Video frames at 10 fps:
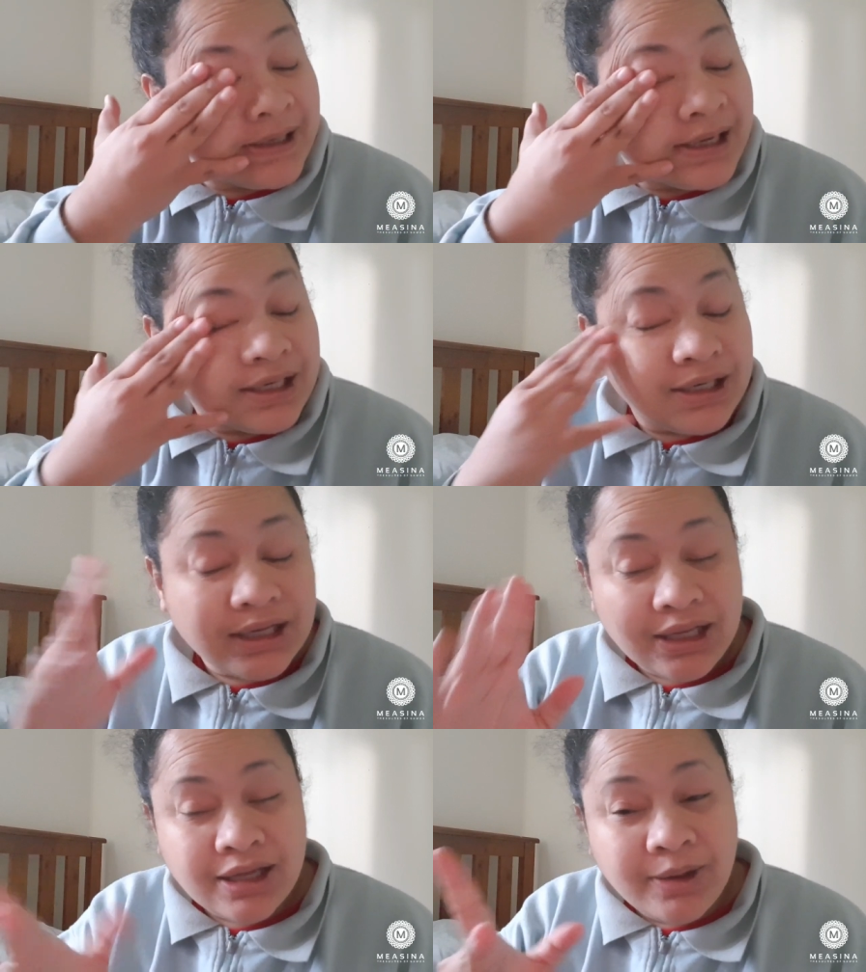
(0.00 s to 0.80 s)
and
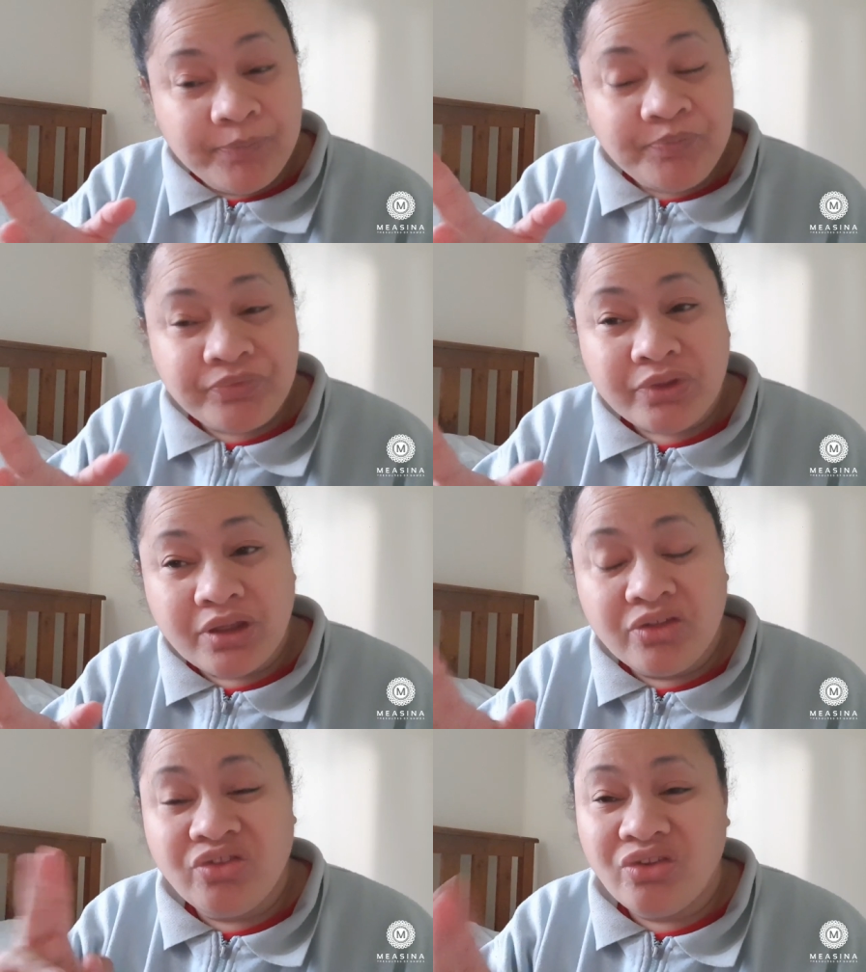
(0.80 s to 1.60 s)
yeah.
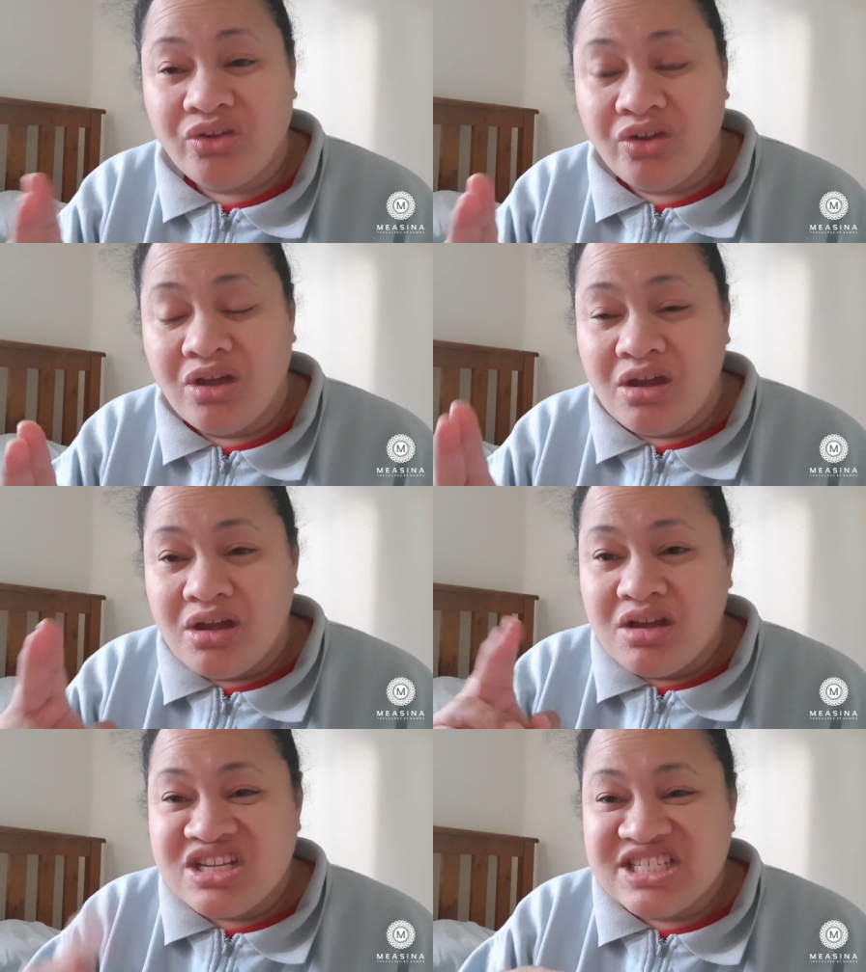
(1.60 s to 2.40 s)
So
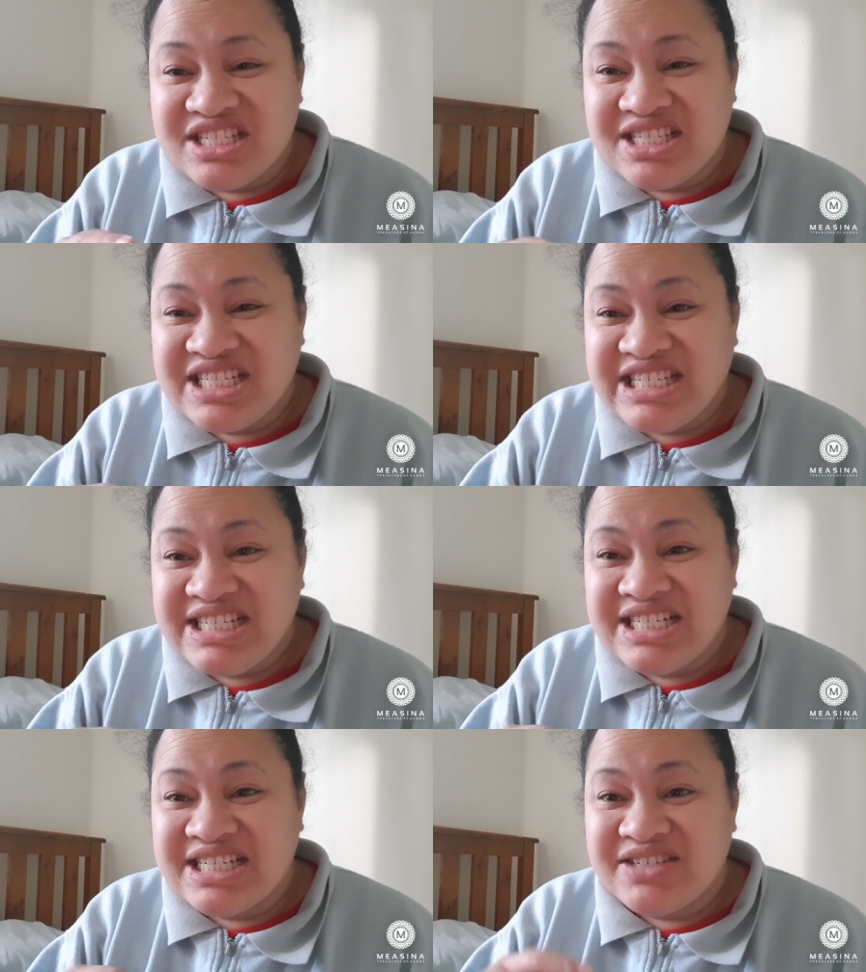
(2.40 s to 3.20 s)

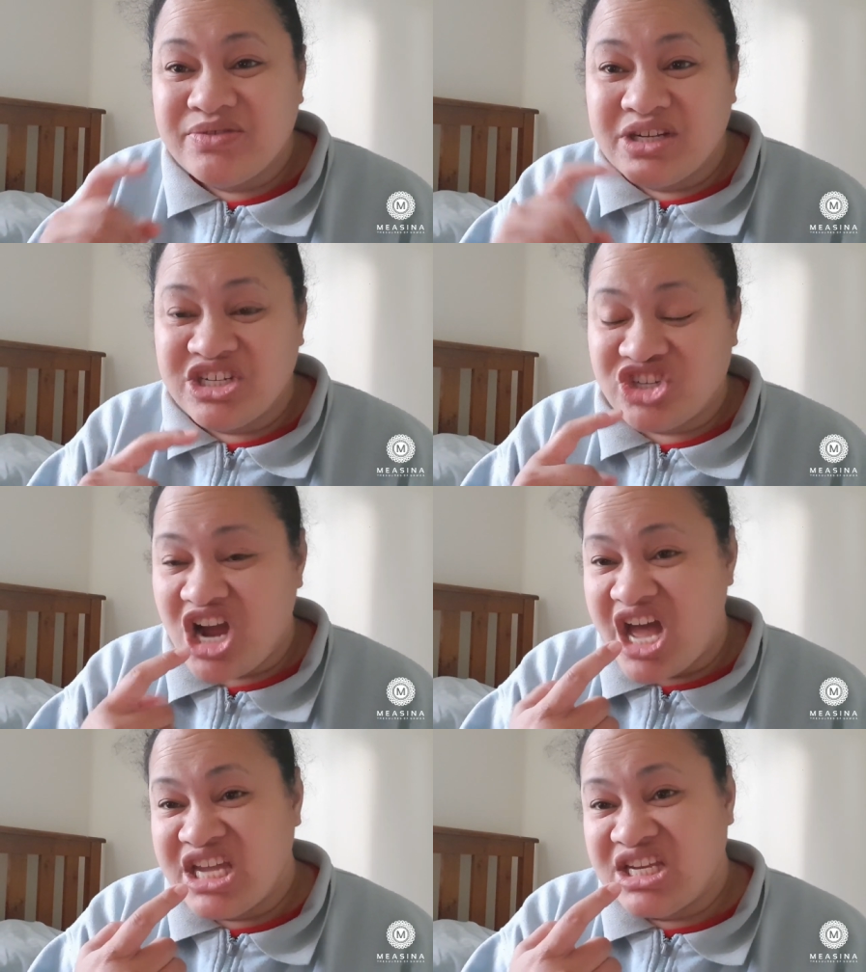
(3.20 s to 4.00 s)
yesterday when I
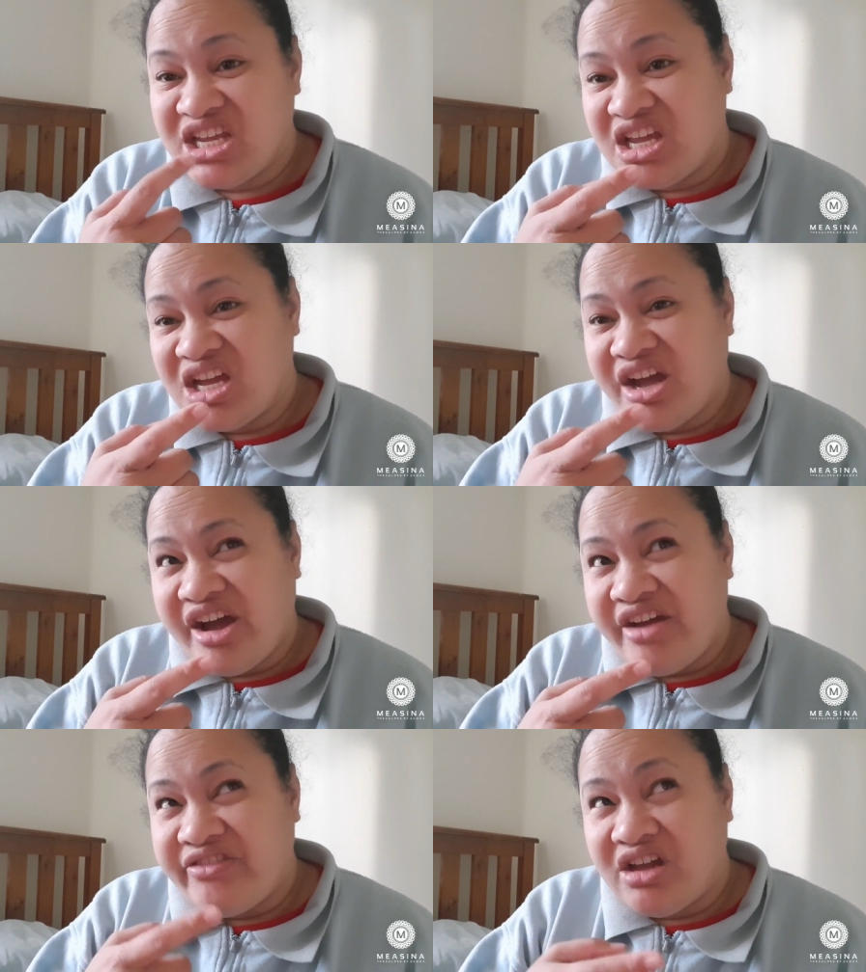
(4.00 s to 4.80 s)
tried,
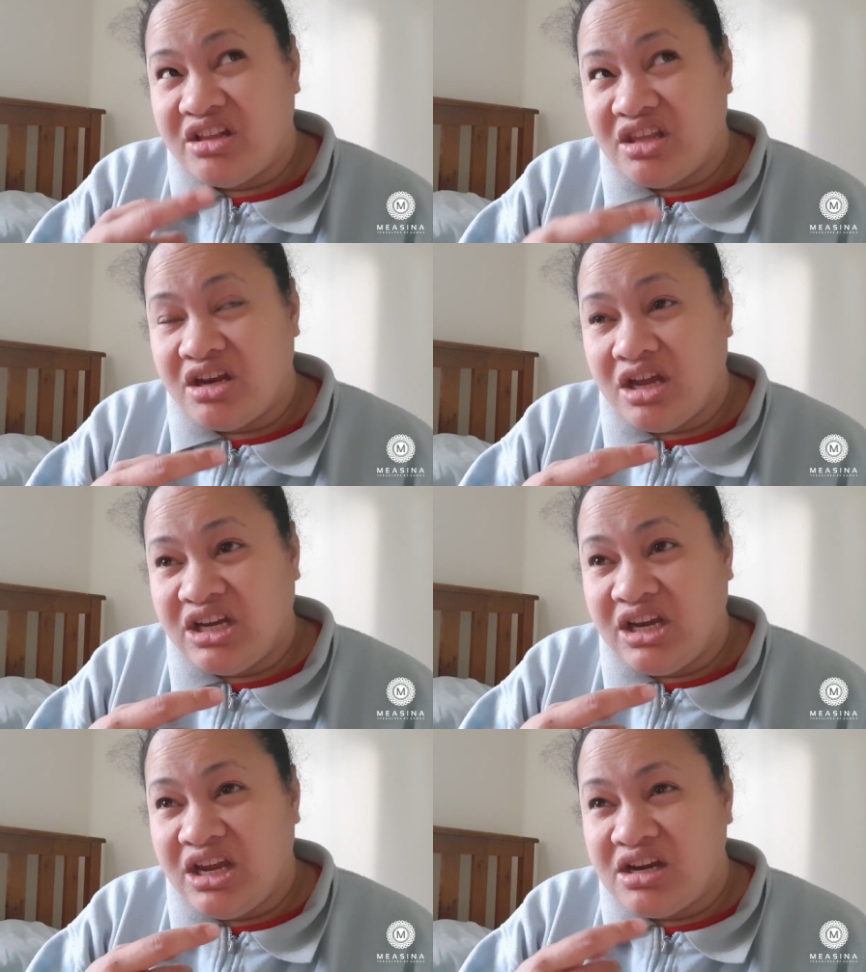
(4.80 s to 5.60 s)
I found that I
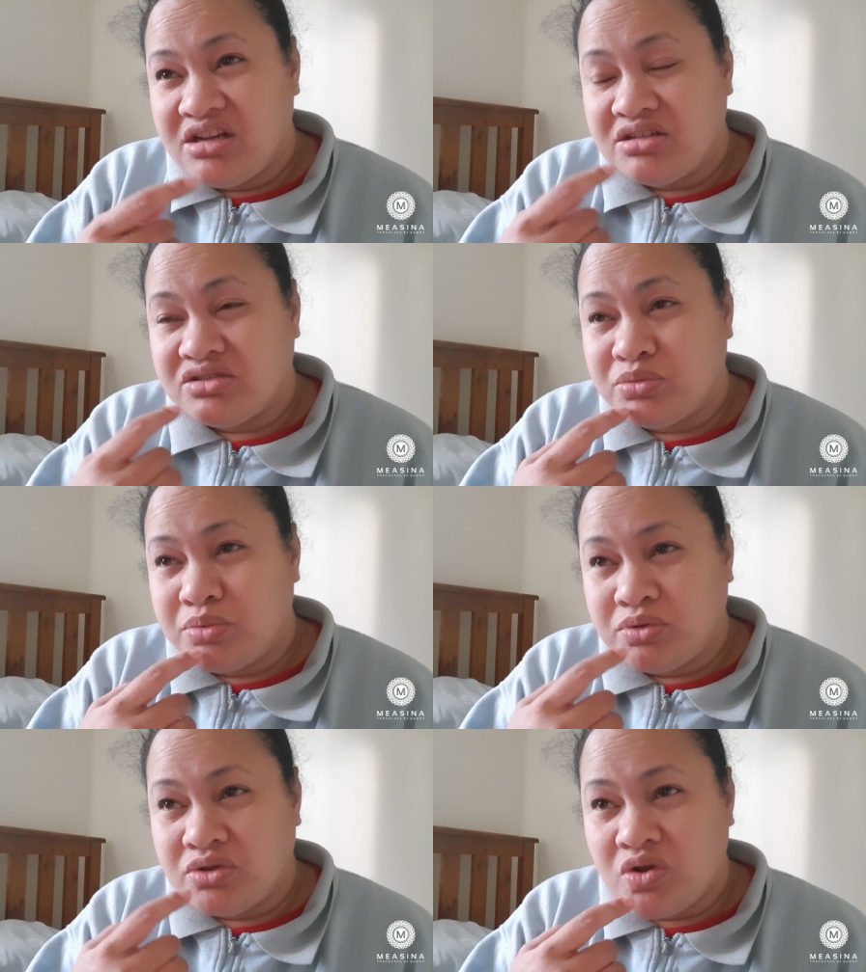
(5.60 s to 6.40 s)
needed to
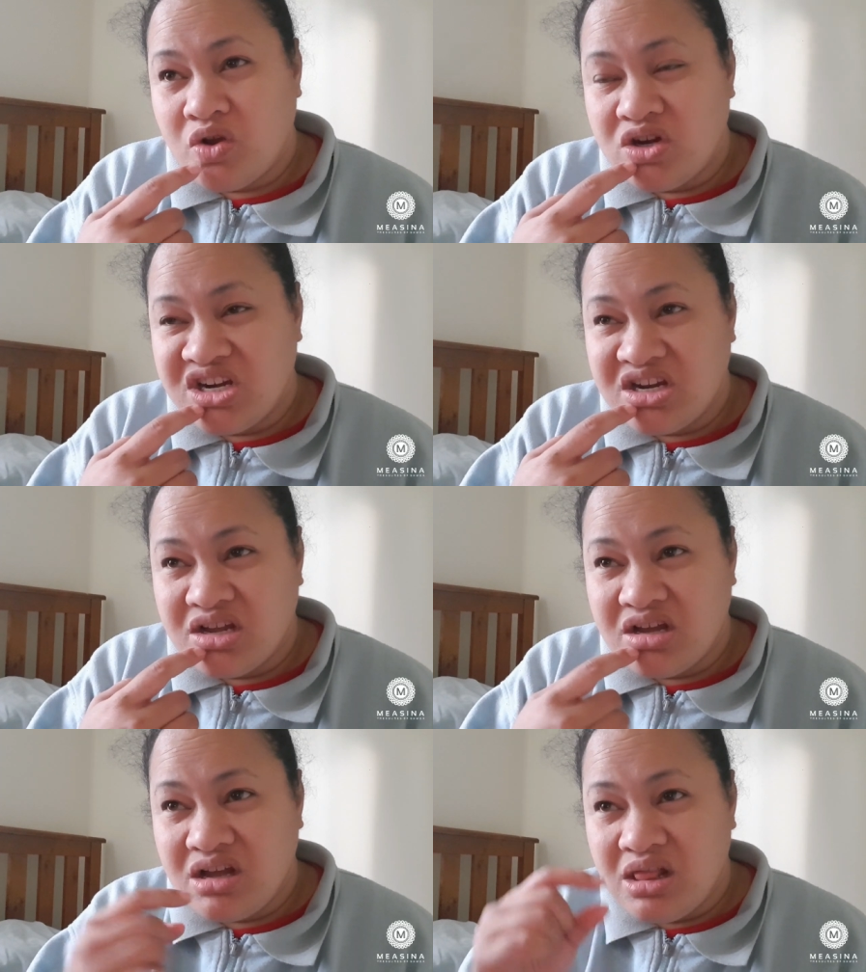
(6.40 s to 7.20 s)
put on
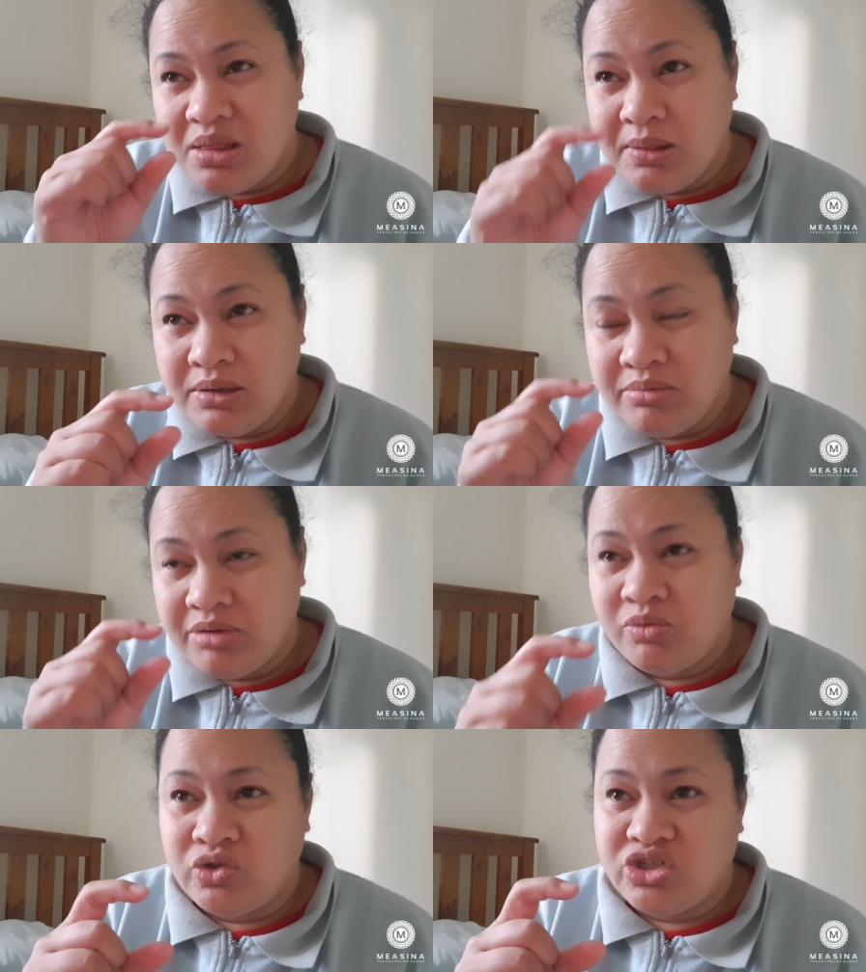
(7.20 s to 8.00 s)
a little bit
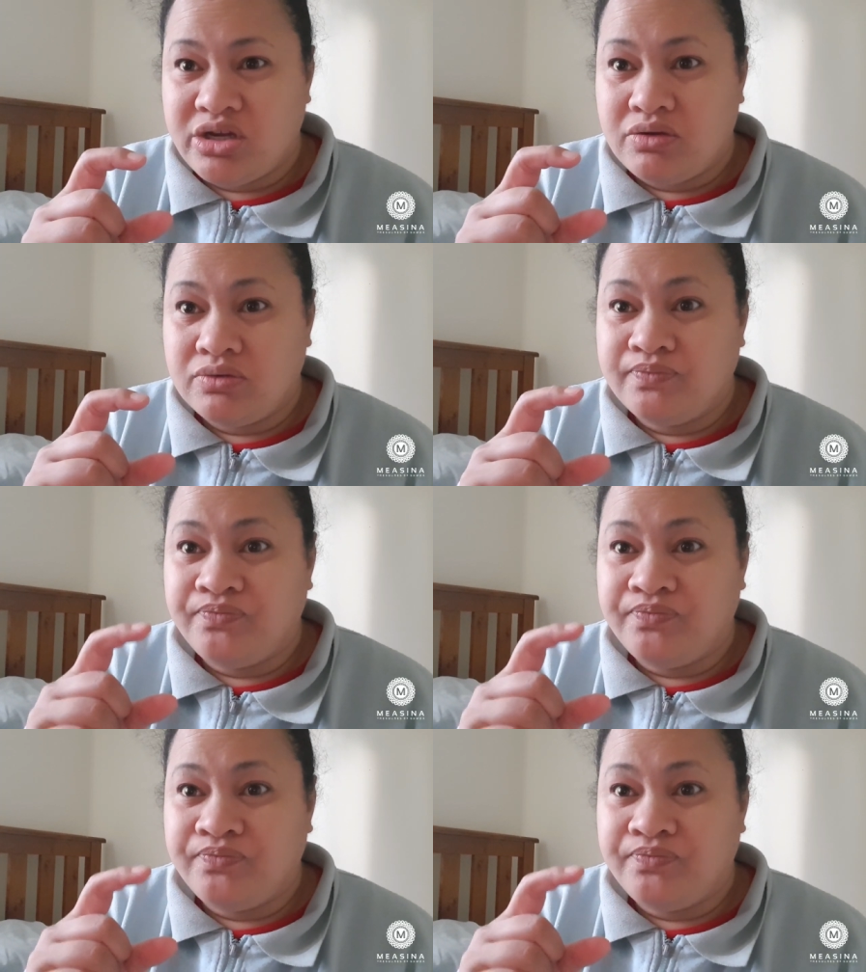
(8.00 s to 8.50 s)
more gel.